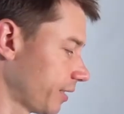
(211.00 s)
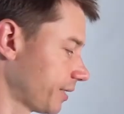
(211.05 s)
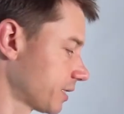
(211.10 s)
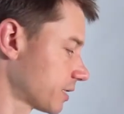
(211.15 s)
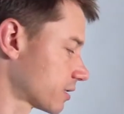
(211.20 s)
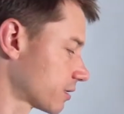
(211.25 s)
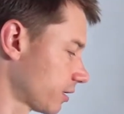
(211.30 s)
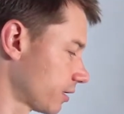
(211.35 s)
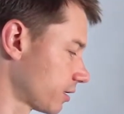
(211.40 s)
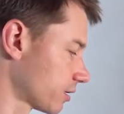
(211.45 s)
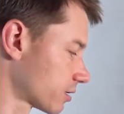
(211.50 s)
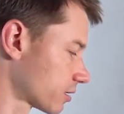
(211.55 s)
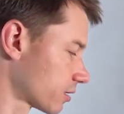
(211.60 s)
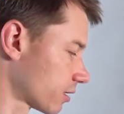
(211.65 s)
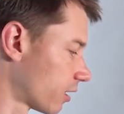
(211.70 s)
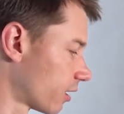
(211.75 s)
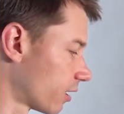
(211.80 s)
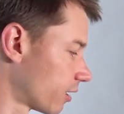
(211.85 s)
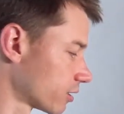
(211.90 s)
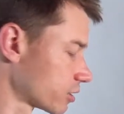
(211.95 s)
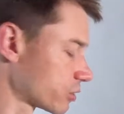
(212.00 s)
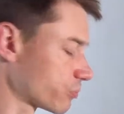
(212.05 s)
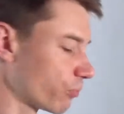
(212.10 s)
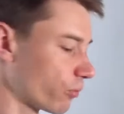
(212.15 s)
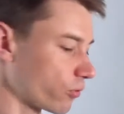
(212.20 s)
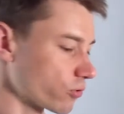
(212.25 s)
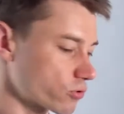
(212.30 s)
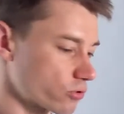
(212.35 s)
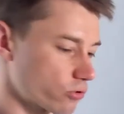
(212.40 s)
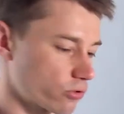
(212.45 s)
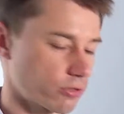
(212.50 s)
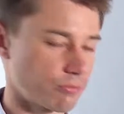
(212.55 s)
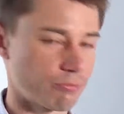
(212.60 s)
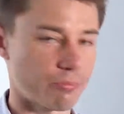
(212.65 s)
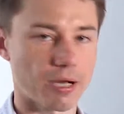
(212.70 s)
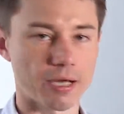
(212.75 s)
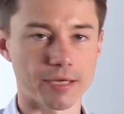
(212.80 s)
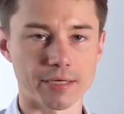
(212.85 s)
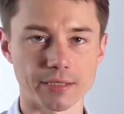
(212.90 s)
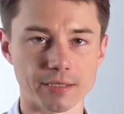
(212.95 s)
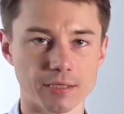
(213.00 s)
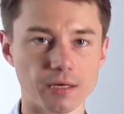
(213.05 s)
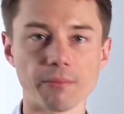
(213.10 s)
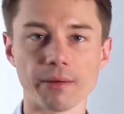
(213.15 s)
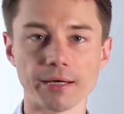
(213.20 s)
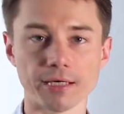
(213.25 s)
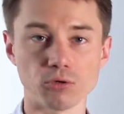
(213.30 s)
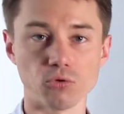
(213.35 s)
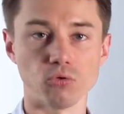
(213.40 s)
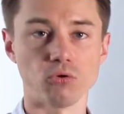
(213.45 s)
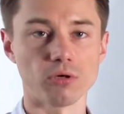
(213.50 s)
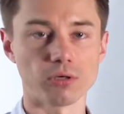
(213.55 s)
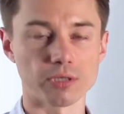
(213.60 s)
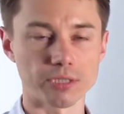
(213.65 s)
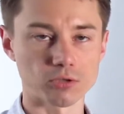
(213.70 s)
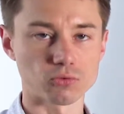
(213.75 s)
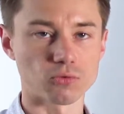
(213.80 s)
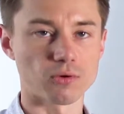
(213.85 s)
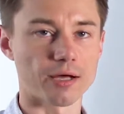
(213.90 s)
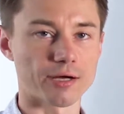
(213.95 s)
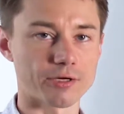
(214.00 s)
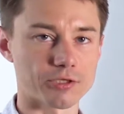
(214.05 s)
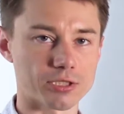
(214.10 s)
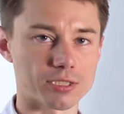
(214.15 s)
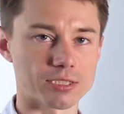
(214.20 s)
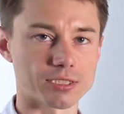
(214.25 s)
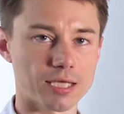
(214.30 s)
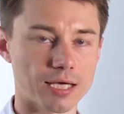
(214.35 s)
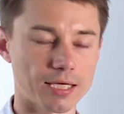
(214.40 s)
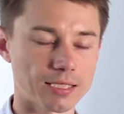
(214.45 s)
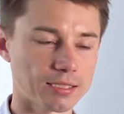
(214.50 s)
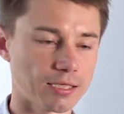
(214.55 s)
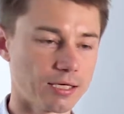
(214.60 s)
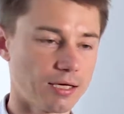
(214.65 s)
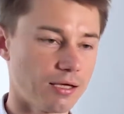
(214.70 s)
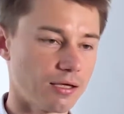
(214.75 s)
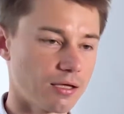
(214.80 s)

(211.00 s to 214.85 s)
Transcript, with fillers: It is sponsored by Google to a large extent.